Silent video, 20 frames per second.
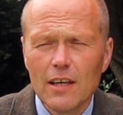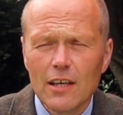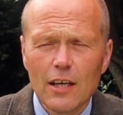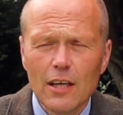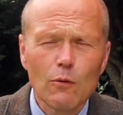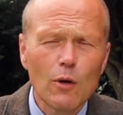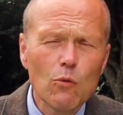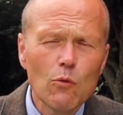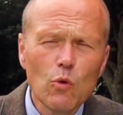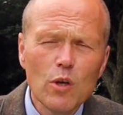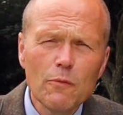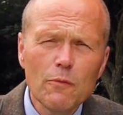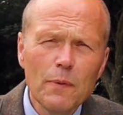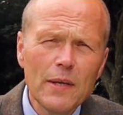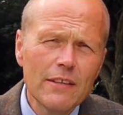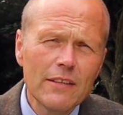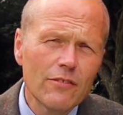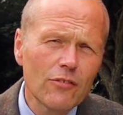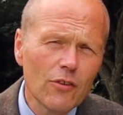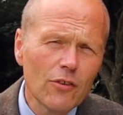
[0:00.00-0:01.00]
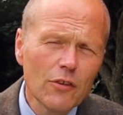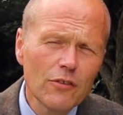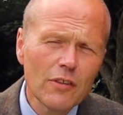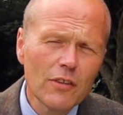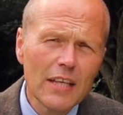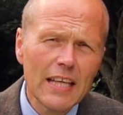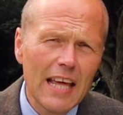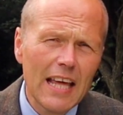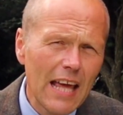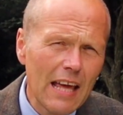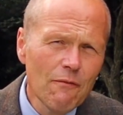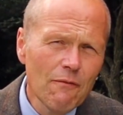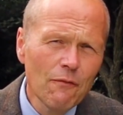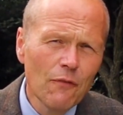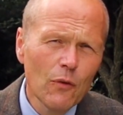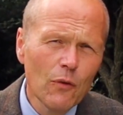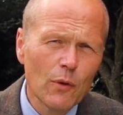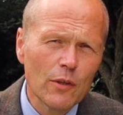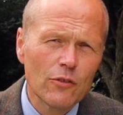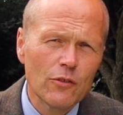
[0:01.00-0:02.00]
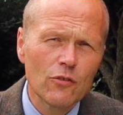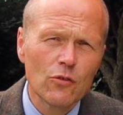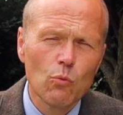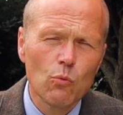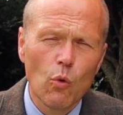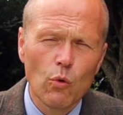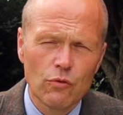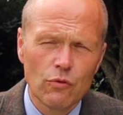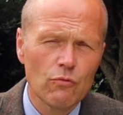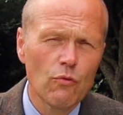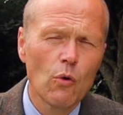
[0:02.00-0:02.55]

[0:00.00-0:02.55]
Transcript: Now, I would have been certainly influenced towards